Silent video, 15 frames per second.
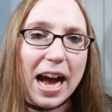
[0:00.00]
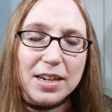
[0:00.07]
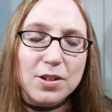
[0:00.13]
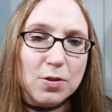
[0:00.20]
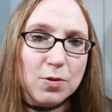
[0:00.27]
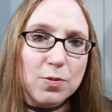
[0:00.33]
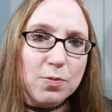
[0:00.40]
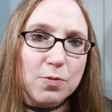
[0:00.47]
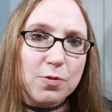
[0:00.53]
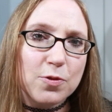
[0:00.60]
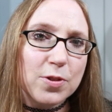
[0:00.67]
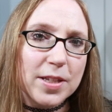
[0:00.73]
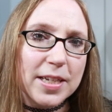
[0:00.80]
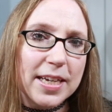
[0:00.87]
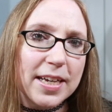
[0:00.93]
I don't
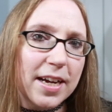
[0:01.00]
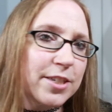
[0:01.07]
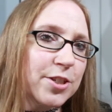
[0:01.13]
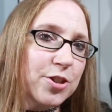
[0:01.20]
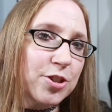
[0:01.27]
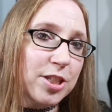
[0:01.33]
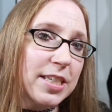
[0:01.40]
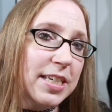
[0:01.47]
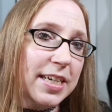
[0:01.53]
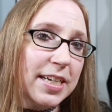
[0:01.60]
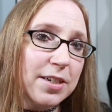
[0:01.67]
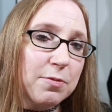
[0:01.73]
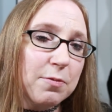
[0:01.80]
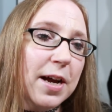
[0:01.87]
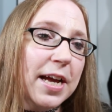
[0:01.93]
fully
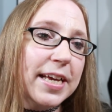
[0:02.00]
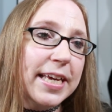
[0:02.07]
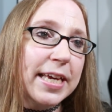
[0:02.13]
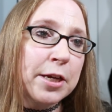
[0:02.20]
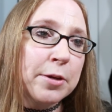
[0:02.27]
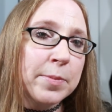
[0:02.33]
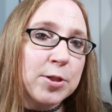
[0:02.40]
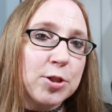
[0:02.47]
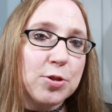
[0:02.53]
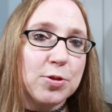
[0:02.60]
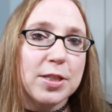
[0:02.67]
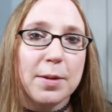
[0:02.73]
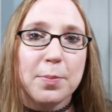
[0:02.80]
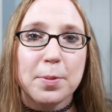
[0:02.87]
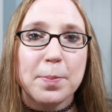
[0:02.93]
understand why it came in
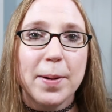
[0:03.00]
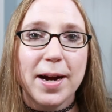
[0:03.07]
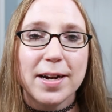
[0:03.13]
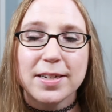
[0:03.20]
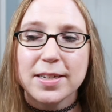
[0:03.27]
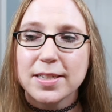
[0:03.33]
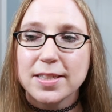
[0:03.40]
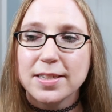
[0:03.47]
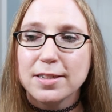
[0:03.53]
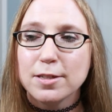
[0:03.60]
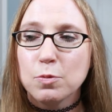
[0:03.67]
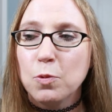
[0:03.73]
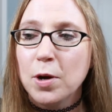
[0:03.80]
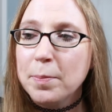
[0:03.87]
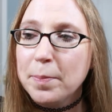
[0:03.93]
two separate
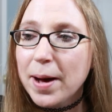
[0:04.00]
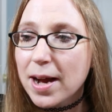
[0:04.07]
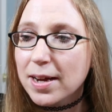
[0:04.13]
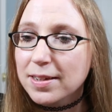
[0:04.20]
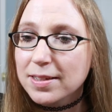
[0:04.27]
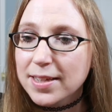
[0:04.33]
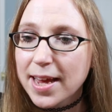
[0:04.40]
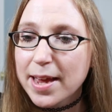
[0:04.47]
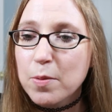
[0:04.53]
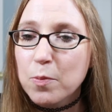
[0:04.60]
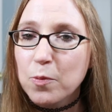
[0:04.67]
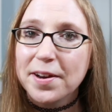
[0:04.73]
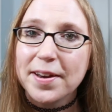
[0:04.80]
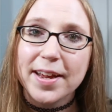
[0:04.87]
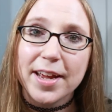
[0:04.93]
boxes. One box
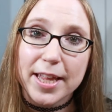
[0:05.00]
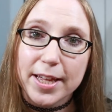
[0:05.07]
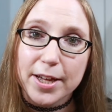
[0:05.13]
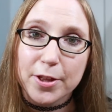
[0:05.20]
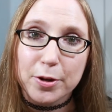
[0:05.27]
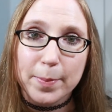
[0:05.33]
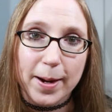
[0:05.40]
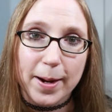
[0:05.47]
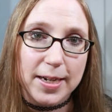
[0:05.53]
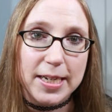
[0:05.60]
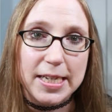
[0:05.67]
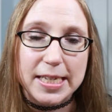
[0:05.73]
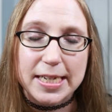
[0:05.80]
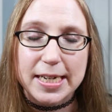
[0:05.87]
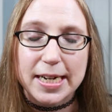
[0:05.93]
came one day, the other
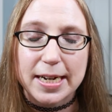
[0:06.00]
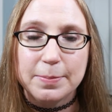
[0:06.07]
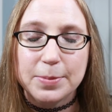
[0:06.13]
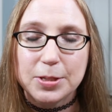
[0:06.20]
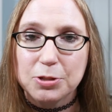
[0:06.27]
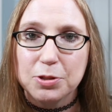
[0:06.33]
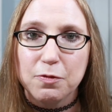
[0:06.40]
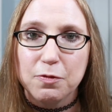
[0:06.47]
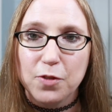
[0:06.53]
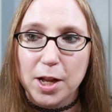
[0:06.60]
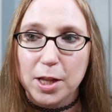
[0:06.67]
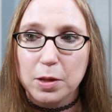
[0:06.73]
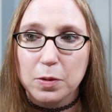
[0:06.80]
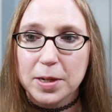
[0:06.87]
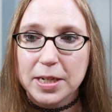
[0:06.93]
box didn't come until the
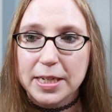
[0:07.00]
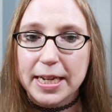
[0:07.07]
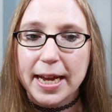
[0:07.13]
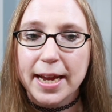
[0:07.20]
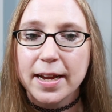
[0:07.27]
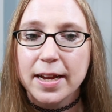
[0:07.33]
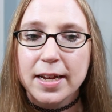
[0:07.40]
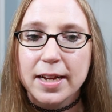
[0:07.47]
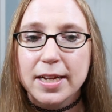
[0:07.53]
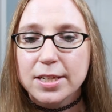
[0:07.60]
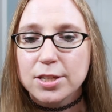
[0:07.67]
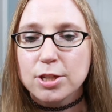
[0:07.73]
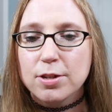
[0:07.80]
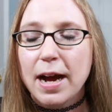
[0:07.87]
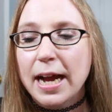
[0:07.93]
following day.
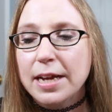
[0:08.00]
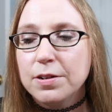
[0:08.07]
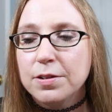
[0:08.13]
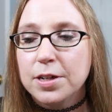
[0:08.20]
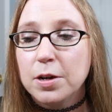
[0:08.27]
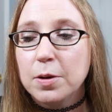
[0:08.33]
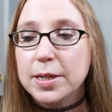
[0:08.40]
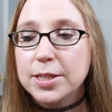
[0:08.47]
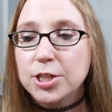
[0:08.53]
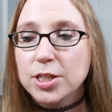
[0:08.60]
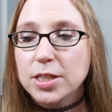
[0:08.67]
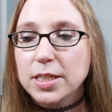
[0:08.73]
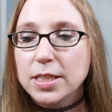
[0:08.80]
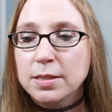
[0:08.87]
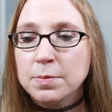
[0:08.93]
So I don't know, it
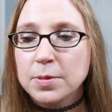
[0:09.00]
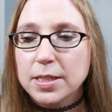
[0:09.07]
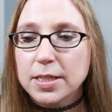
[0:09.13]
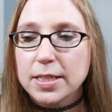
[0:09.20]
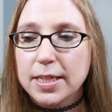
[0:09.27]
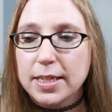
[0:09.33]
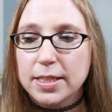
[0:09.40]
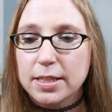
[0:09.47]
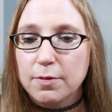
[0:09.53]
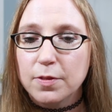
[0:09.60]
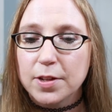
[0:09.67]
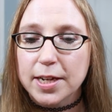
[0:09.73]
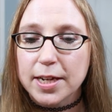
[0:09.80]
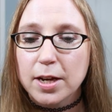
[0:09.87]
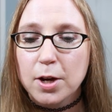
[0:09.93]
just seems excessive.
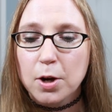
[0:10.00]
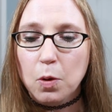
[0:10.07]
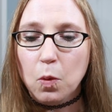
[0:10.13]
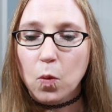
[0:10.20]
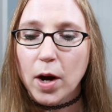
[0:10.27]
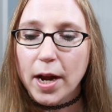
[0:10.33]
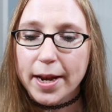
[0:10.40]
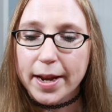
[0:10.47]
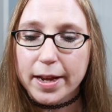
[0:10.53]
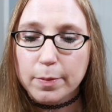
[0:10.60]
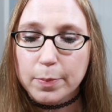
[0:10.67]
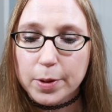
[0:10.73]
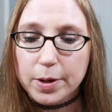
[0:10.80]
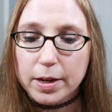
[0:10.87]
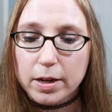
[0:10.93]
Like, why
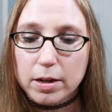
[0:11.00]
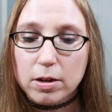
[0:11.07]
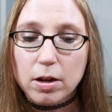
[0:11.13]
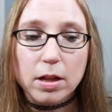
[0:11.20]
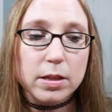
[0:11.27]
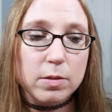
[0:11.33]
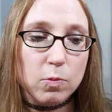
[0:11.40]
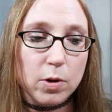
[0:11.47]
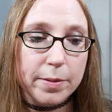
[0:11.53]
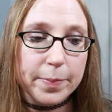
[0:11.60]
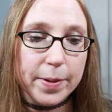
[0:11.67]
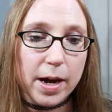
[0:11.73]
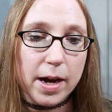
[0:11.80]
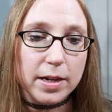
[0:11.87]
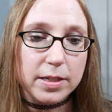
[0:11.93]
not put it all in one
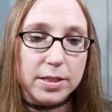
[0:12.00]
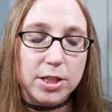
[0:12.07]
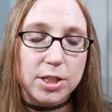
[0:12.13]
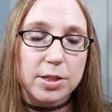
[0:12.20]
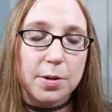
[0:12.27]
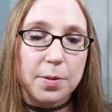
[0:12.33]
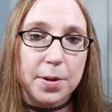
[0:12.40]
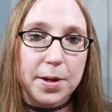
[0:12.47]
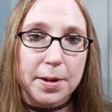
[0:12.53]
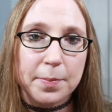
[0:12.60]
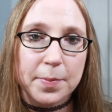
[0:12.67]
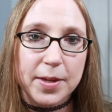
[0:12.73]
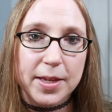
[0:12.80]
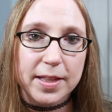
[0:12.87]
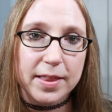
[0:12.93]
box? You know what I
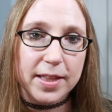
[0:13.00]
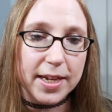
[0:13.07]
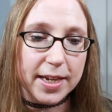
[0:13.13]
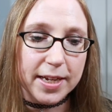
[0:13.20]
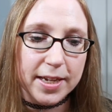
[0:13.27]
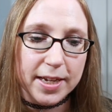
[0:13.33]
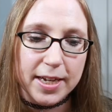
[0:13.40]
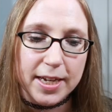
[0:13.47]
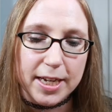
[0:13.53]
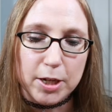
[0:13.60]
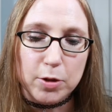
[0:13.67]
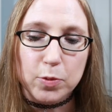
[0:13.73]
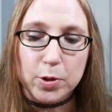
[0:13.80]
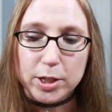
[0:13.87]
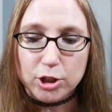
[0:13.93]
mean? Like,
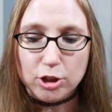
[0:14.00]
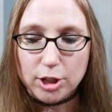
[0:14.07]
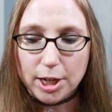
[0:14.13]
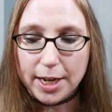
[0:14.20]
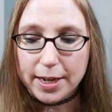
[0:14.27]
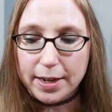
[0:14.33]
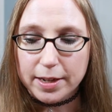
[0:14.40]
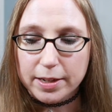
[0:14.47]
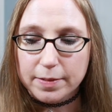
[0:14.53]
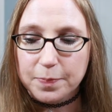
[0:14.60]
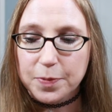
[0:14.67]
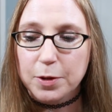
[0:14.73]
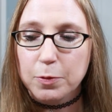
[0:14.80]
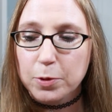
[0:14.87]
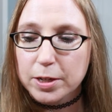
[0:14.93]
it would have shaved,
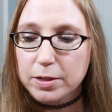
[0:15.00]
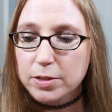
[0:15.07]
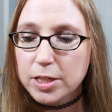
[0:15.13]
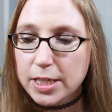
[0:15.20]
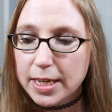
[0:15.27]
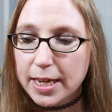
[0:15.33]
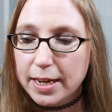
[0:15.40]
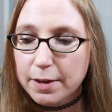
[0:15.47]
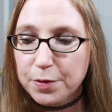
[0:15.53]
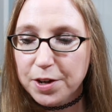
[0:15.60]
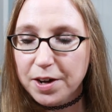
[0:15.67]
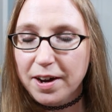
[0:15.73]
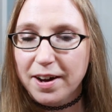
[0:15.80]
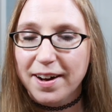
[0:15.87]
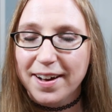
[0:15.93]
it would have
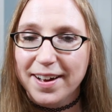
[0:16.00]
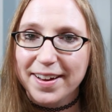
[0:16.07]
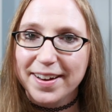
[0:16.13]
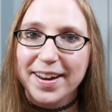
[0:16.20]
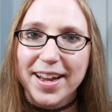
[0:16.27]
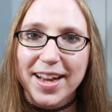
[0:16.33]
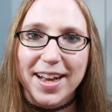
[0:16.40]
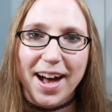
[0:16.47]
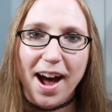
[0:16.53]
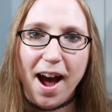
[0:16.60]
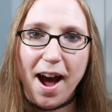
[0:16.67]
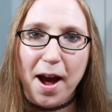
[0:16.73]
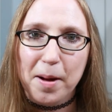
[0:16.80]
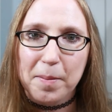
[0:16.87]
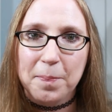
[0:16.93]
saved on
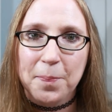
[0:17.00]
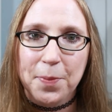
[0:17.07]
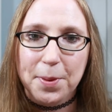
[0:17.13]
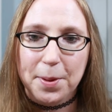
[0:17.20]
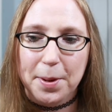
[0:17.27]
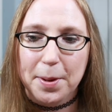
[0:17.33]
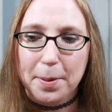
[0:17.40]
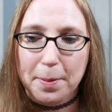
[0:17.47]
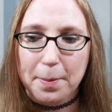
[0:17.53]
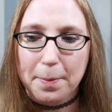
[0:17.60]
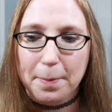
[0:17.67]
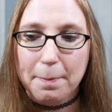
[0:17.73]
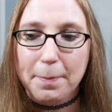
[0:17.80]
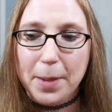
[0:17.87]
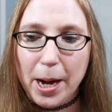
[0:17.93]
um,
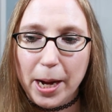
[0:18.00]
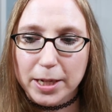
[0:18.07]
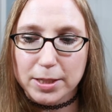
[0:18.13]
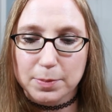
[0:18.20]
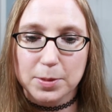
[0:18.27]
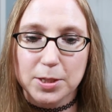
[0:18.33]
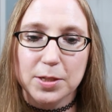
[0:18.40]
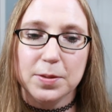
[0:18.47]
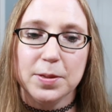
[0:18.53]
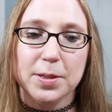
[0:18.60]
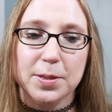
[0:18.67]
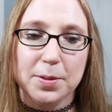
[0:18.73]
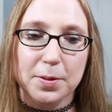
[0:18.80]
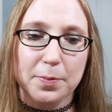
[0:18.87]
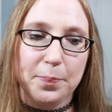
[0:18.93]
box
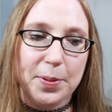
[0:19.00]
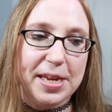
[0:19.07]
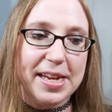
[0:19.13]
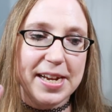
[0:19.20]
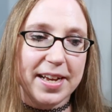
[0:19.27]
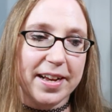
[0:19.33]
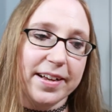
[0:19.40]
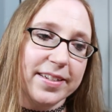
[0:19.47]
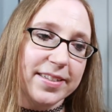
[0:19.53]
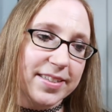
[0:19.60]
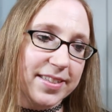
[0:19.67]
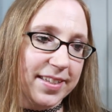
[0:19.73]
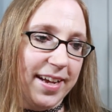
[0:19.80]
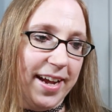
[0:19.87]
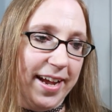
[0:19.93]
material,
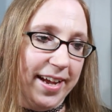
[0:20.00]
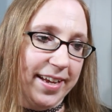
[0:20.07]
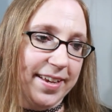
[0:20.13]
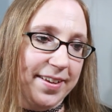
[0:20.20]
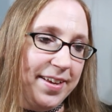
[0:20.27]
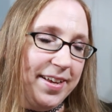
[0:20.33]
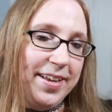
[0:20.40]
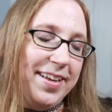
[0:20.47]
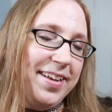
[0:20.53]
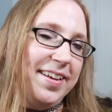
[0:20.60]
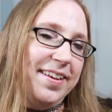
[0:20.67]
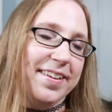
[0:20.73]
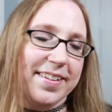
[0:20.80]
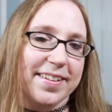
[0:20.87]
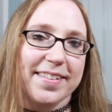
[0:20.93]
peanuts, like
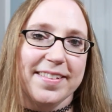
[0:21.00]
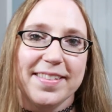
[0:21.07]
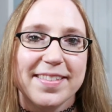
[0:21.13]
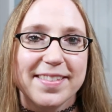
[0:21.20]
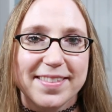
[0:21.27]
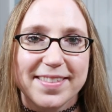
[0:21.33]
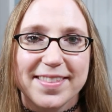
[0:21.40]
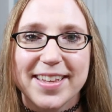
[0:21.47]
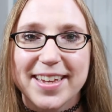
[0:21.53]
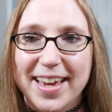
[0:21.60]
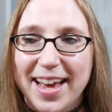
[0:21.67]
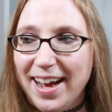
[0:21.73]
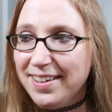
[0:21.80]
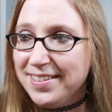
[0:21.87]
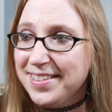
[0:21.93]
the
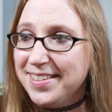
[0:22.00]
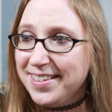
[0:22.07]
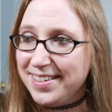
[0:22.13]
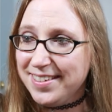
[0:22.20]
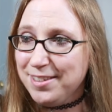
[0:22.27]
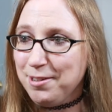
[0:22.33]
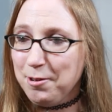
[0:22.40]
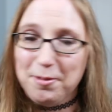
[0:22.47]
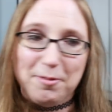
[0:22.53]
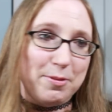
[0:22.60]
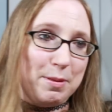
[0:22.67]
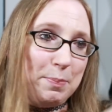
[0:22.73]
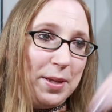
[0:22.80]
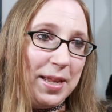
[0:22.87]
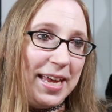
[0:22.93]
gas that it
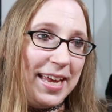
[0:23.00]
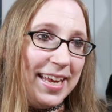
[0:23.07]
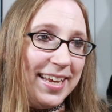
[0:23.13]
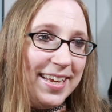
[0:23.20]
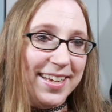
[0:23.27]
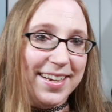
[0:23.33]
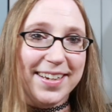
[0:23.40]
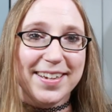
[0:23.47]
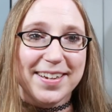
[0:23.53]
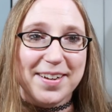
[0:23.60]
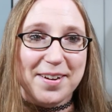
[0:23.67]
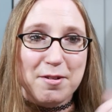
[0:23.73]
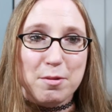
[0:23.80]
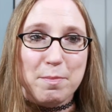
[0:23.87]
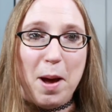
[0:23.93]
took the plane, you
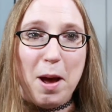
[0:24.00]
know,